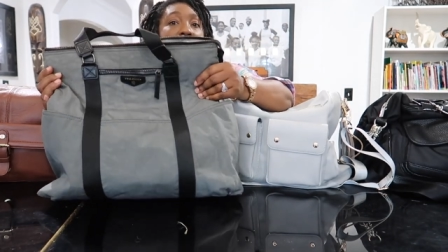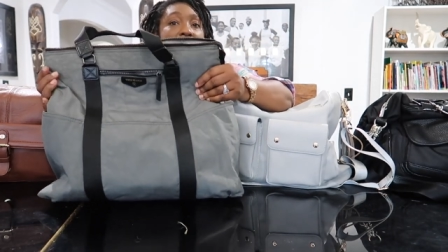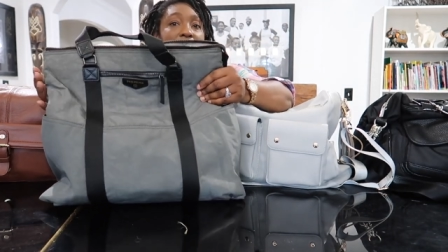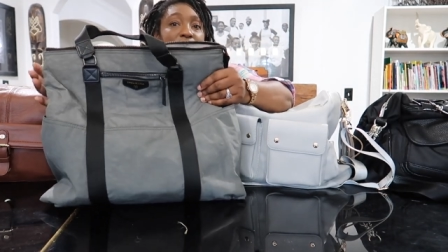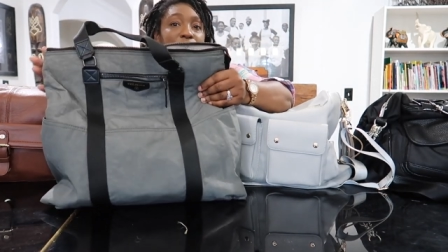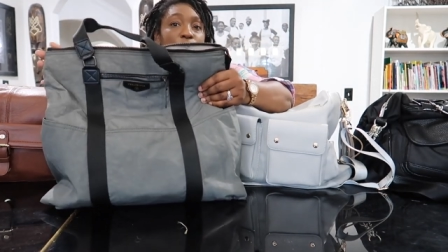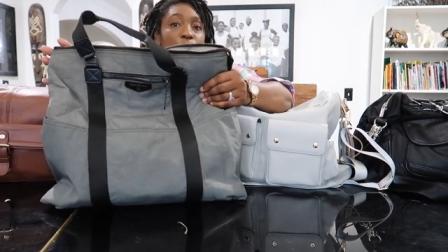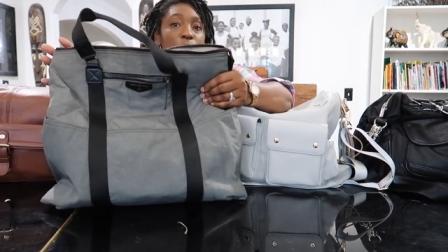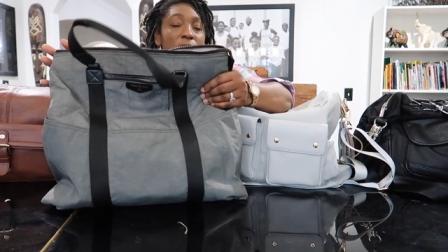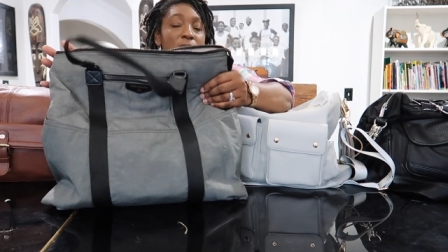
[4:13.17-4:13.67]

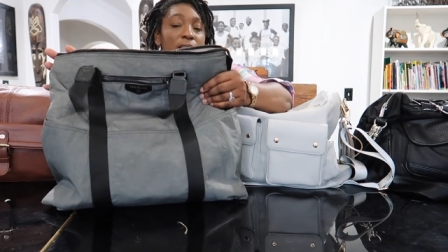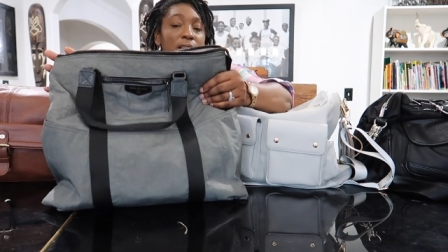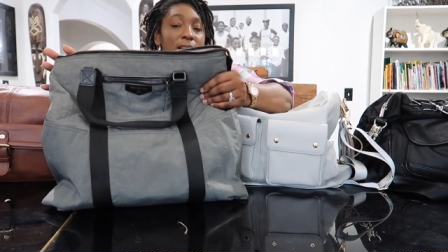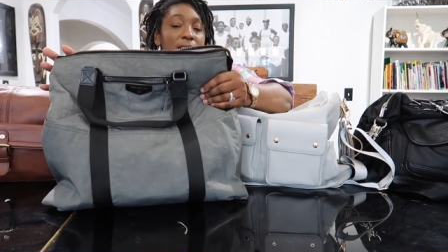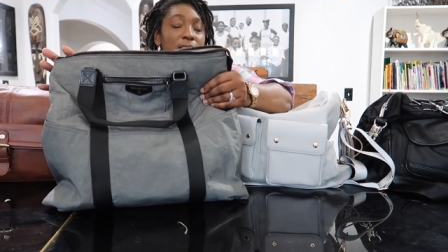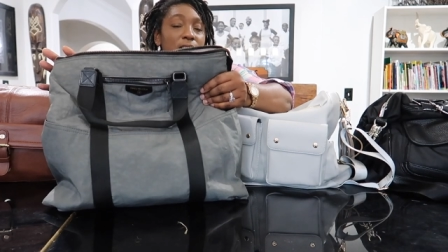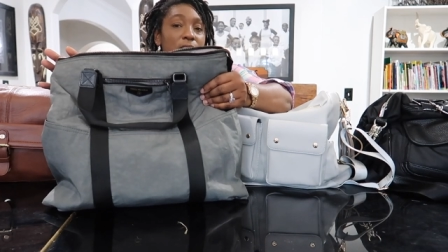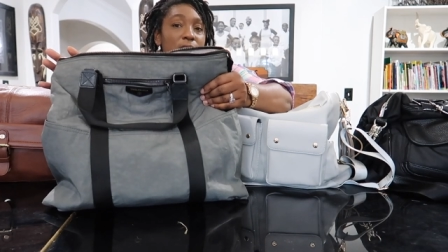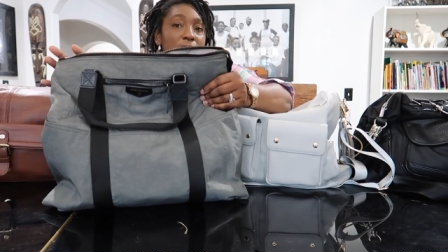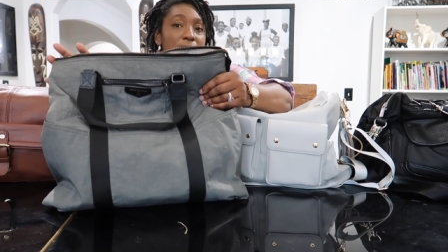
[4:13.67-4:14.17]
as well
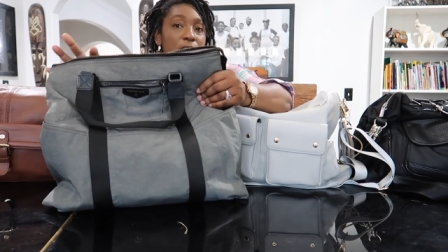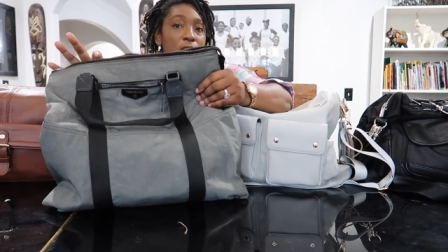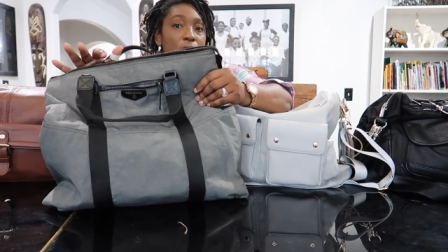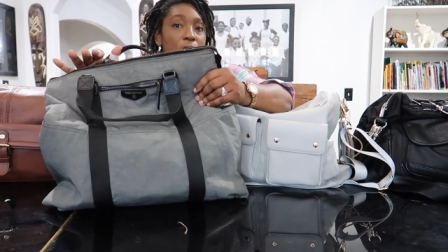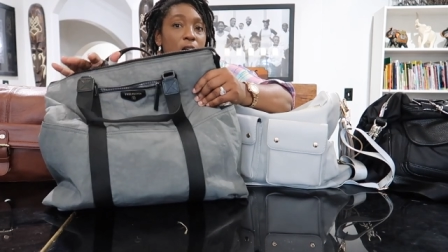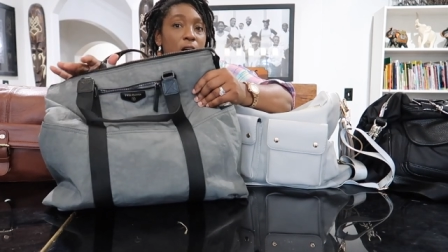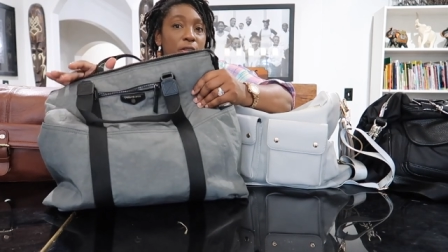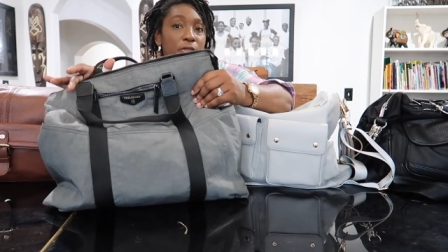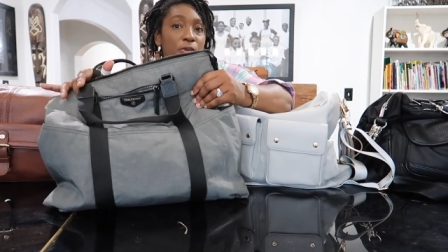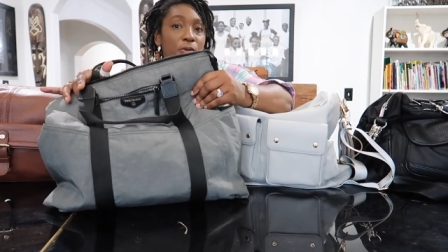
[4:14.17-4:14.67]
as any
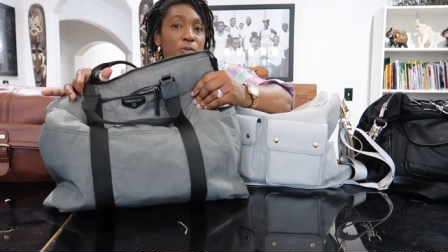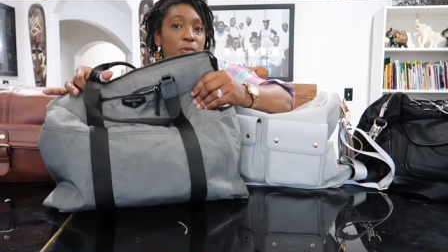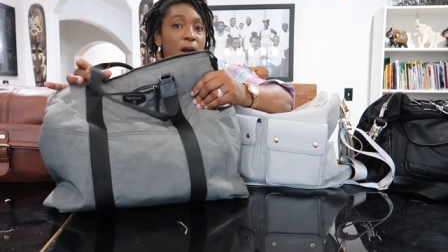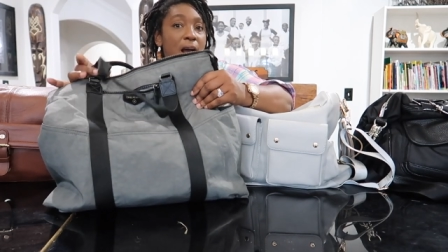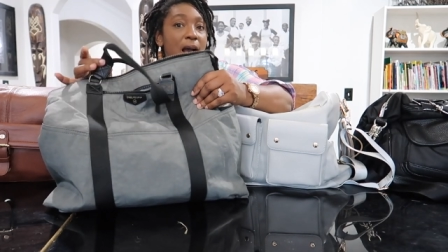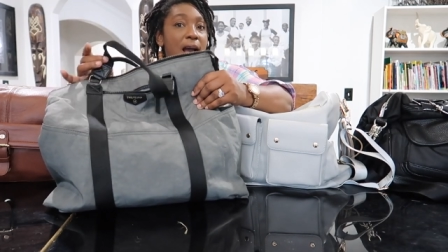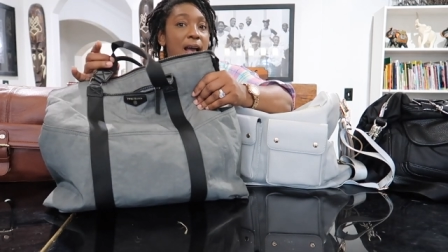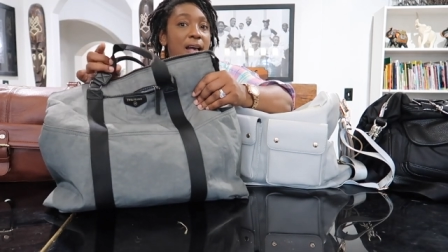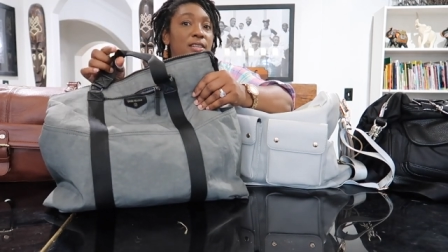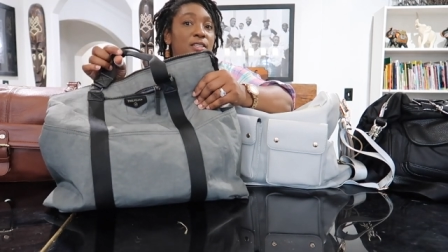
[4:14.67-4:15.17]

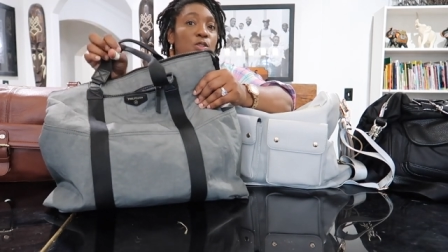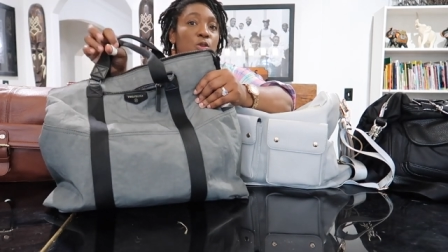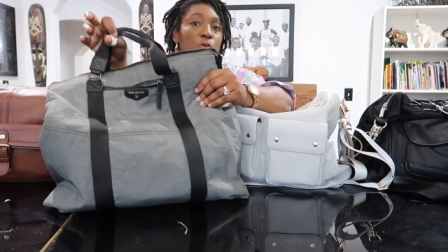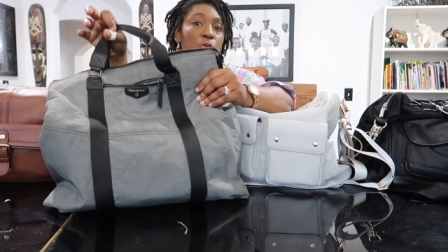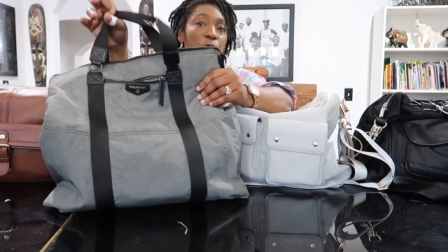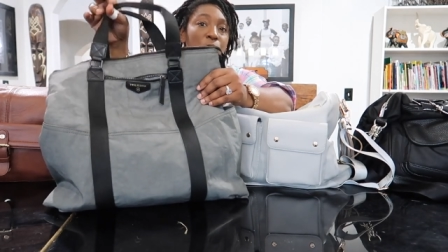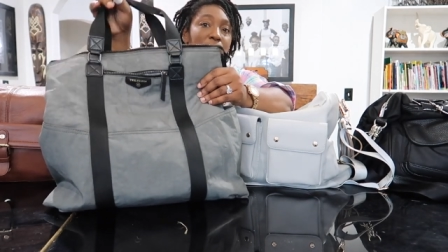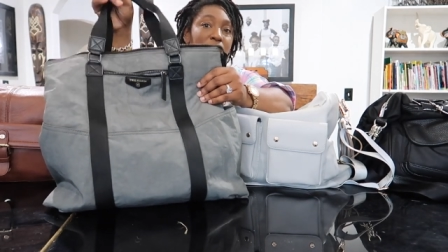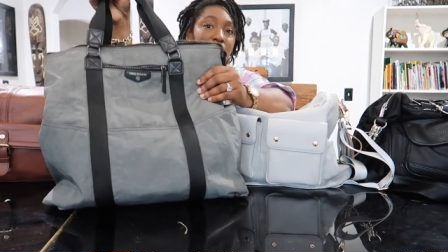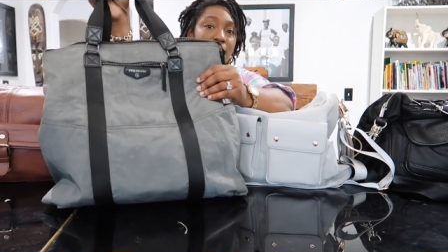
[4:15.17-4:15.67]
authorized
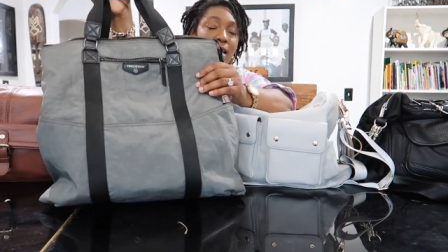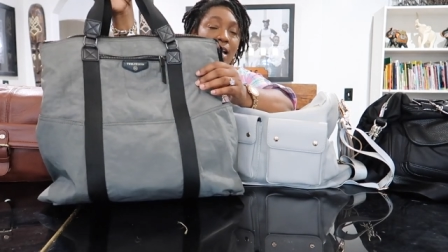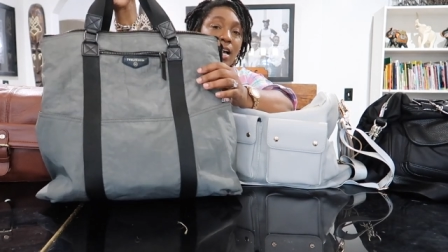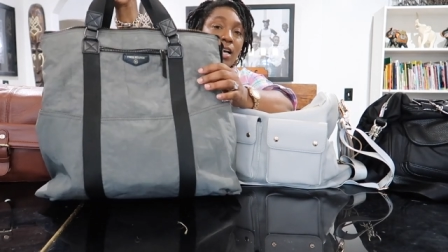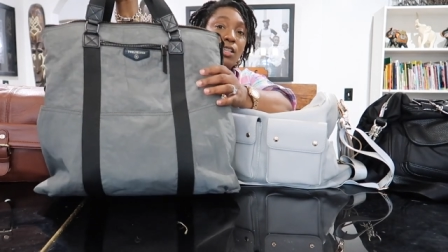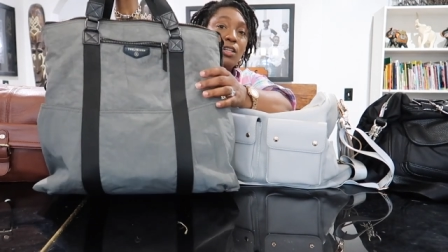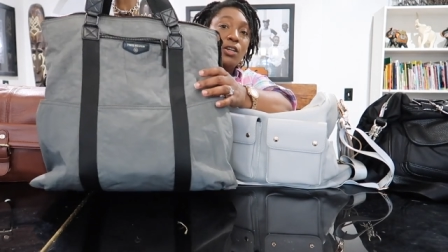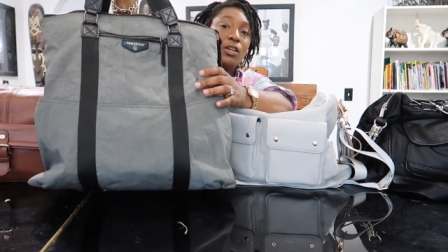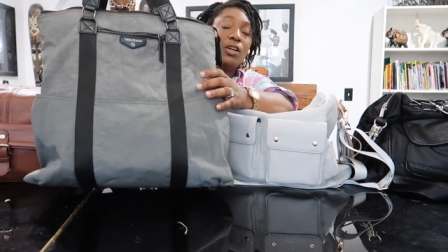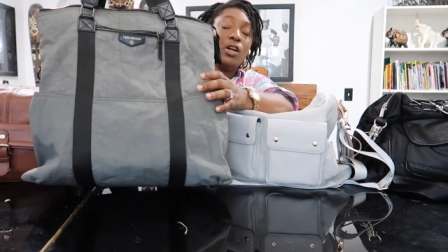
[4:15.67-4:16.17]

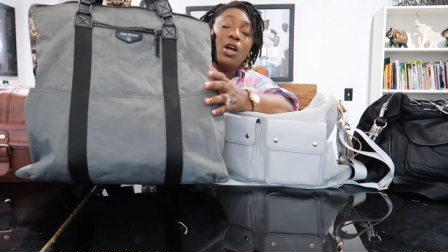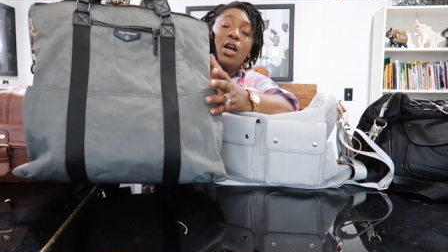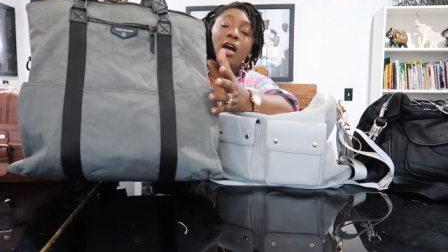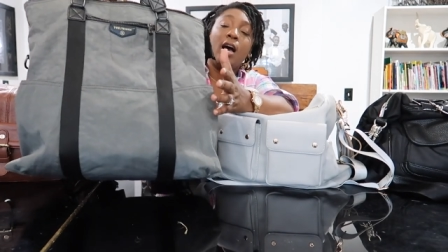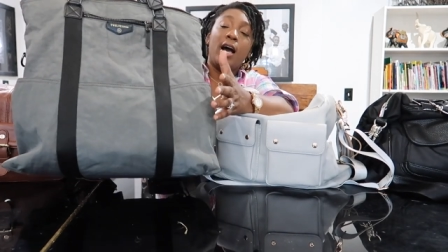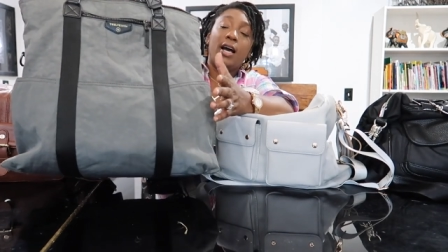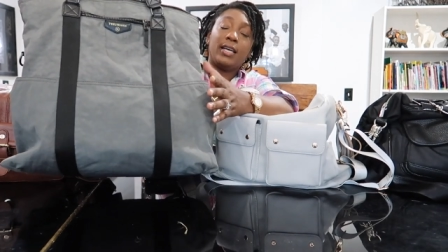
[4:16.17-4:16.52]
retailer.